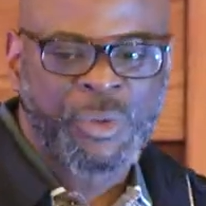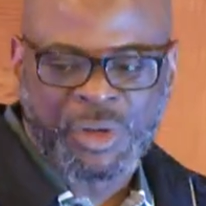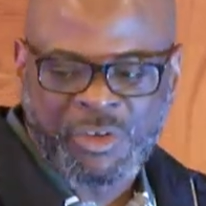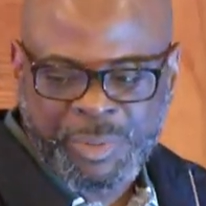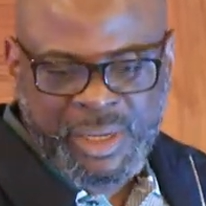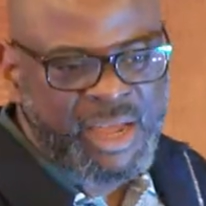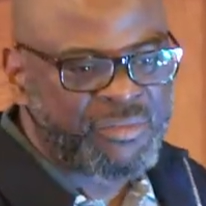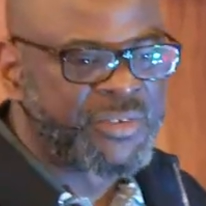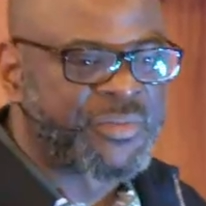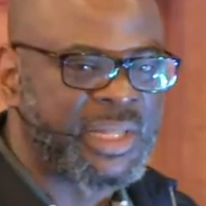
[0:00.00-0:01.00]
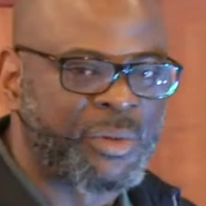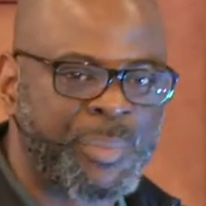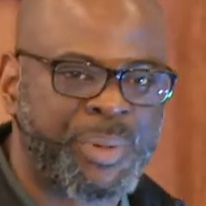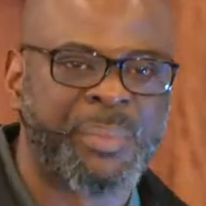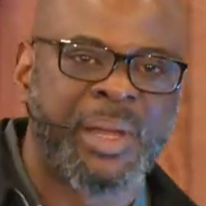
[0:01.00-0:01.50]
word of prayer. Heavenly Father, we
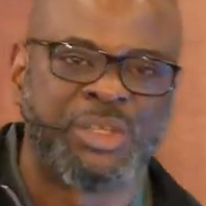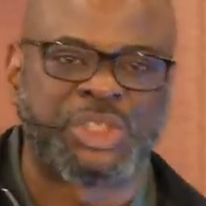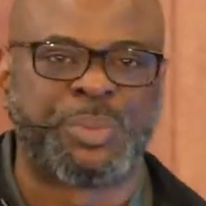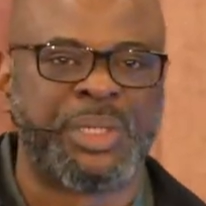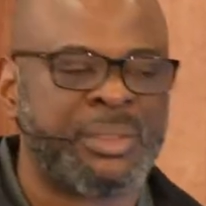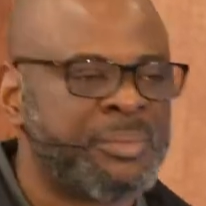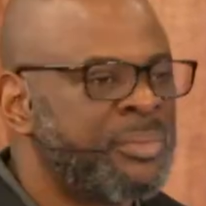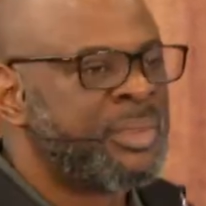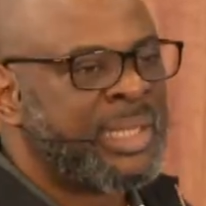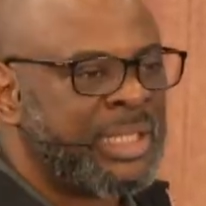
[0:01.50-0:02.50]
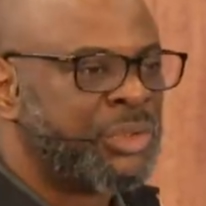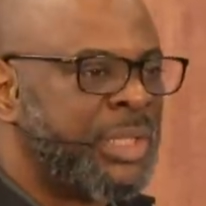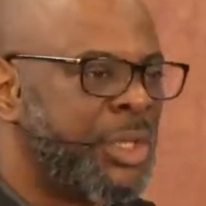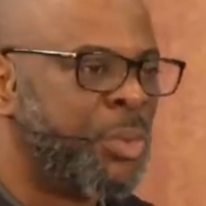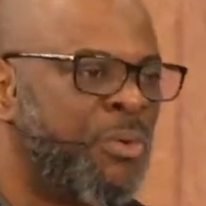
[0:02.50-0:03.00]
pray by your spirit that today
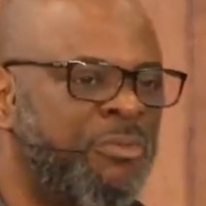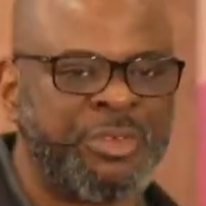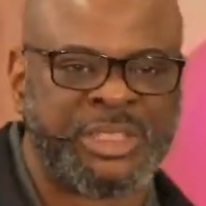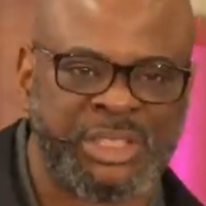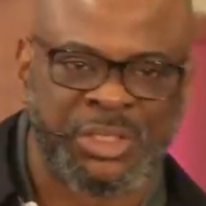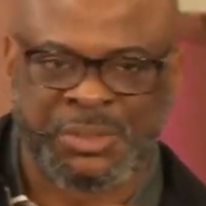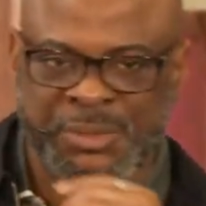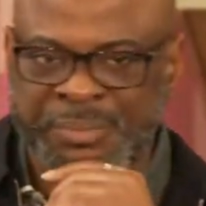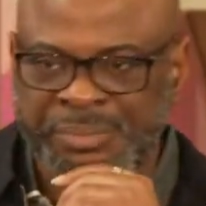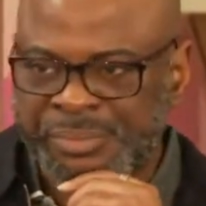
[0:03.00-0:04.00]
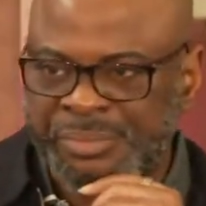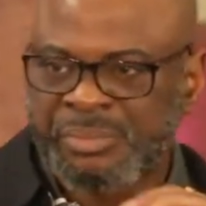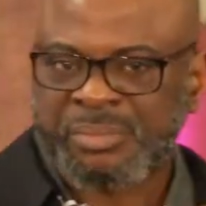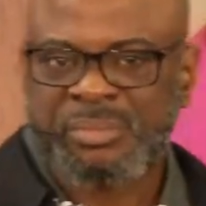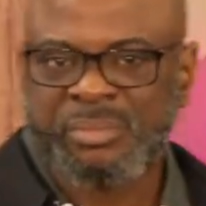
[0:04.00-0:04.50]
you will visit us.
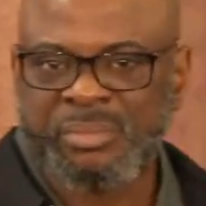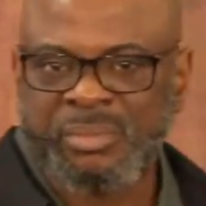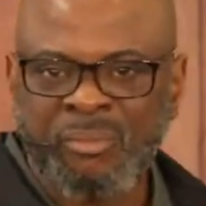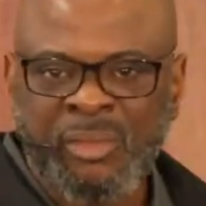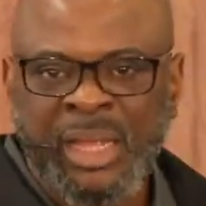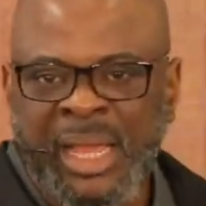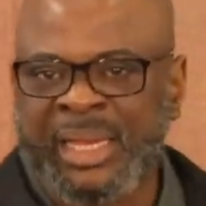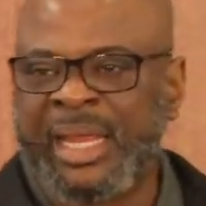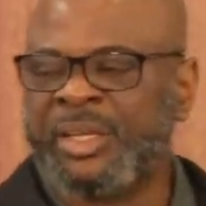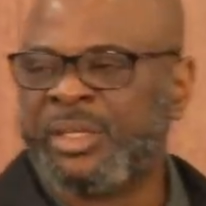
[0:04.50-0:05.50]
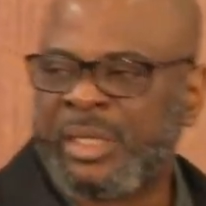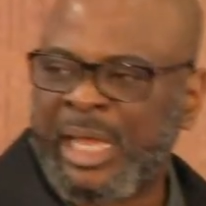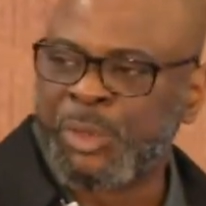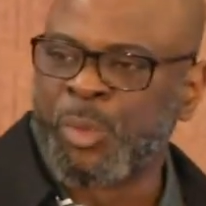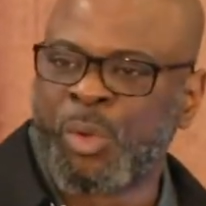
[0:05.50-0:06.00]
And then
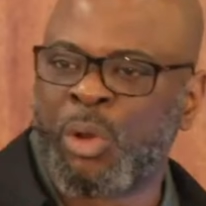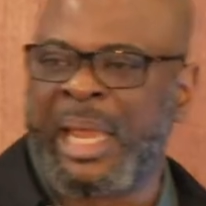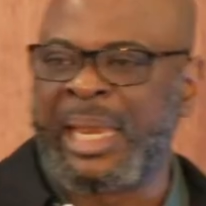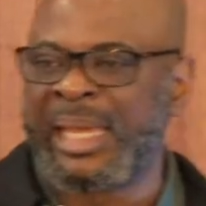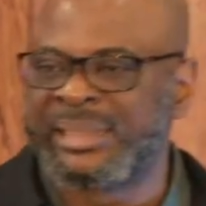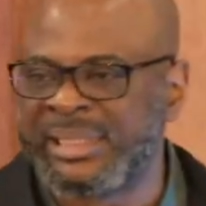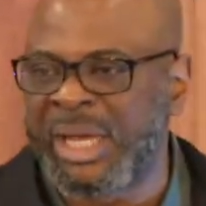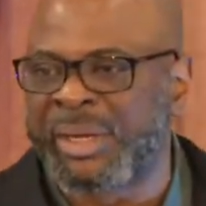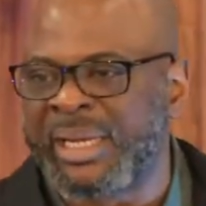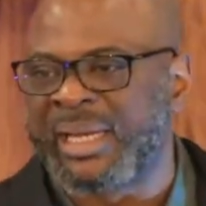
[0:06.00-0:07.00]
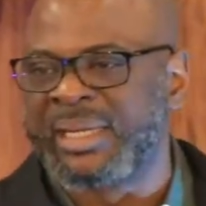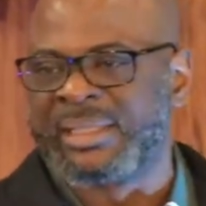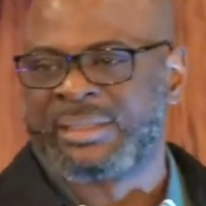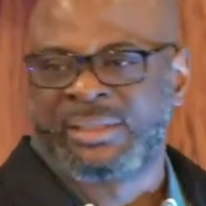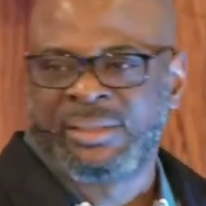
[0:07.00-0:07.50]
that you will enlighten our
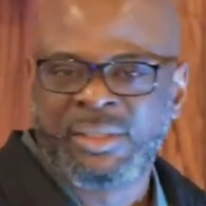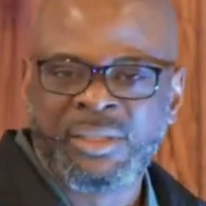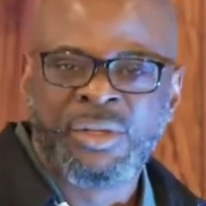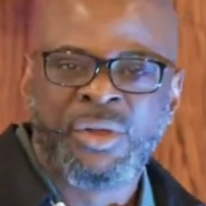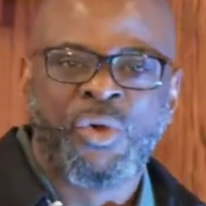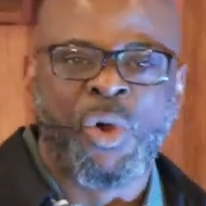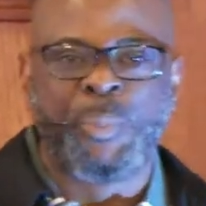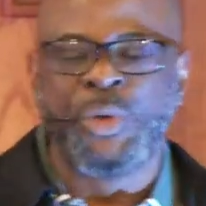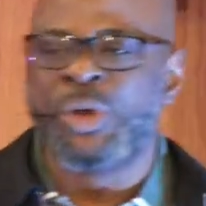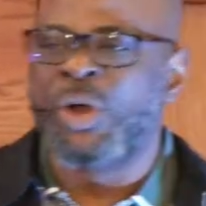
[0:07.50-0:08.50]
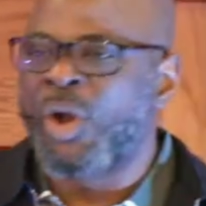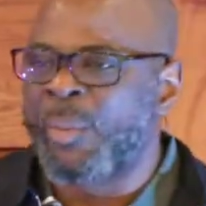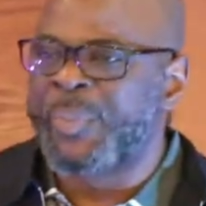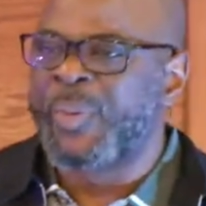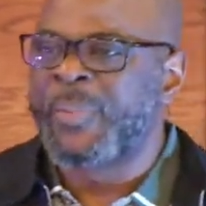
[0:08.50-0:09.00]
darkness. Open up